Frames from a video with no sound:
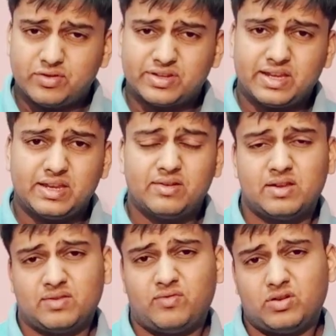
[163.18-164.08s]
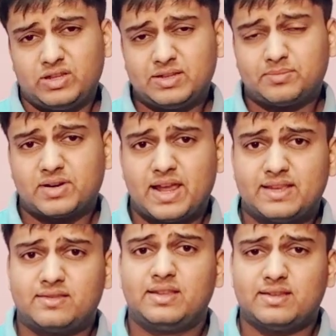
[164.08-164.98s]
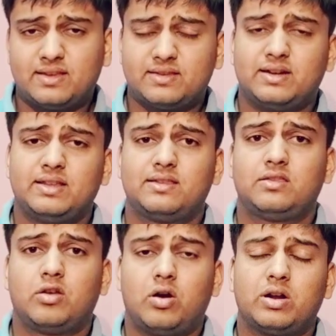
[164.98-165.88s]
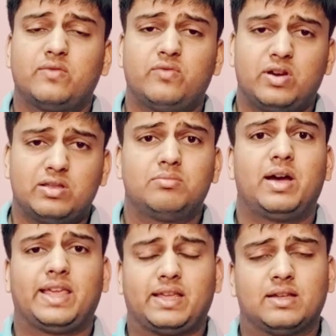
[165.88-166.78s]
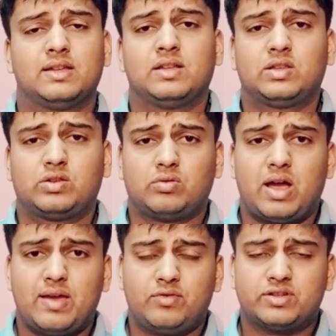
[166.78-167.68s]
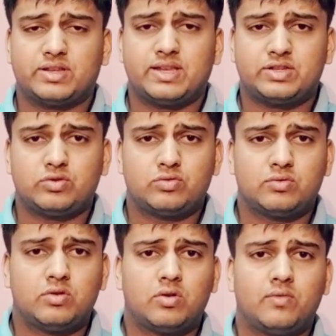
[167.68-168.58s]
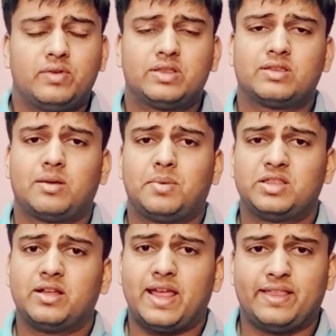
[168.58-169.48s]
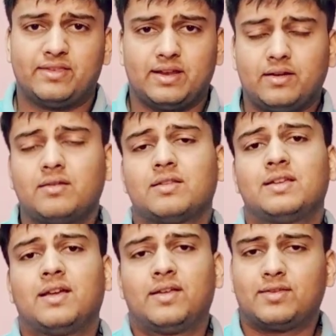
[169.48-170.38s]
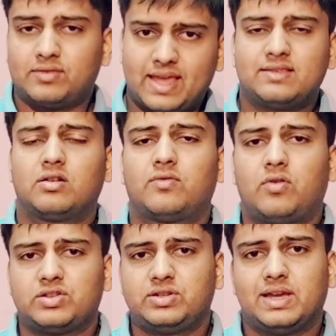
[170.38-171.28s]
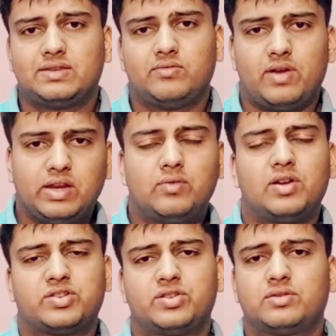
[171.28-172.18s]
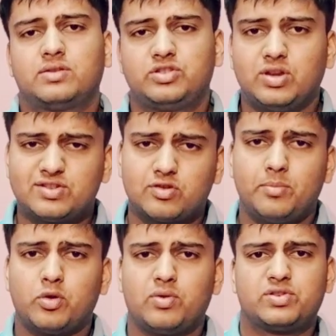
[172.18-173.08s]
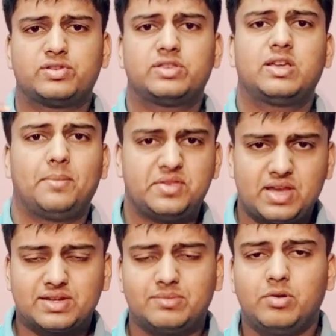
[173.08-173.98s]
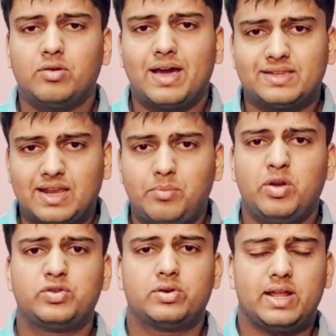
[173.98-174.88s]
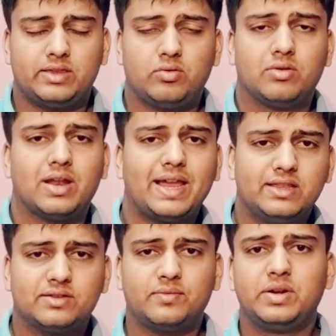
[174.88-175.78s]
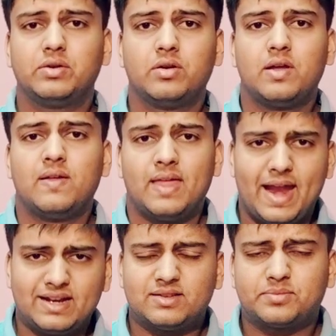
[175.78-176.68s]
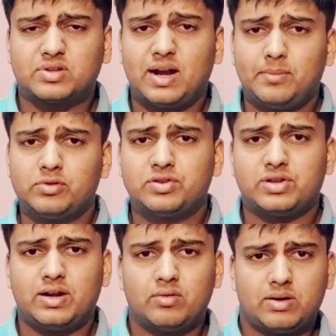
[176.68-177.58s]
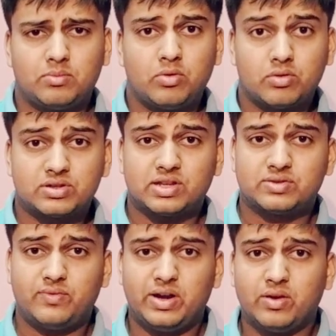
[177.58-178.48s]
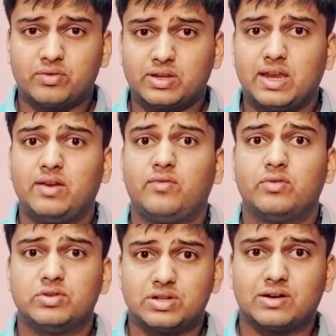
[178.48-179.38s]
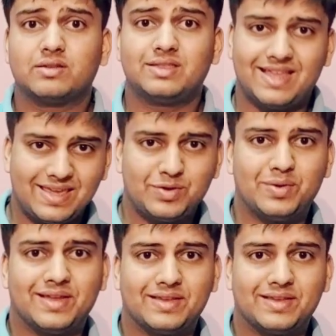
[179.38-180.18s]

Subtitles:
would say for this price, this handset is not worth buying. So I would suggest you to go with some other handset. So thanks for watching, guys. If you have any questions, just drop your question in the comment section below, guys, and make sure that you will like this video and subscribe to this channel to get more such videos in future. Thank you,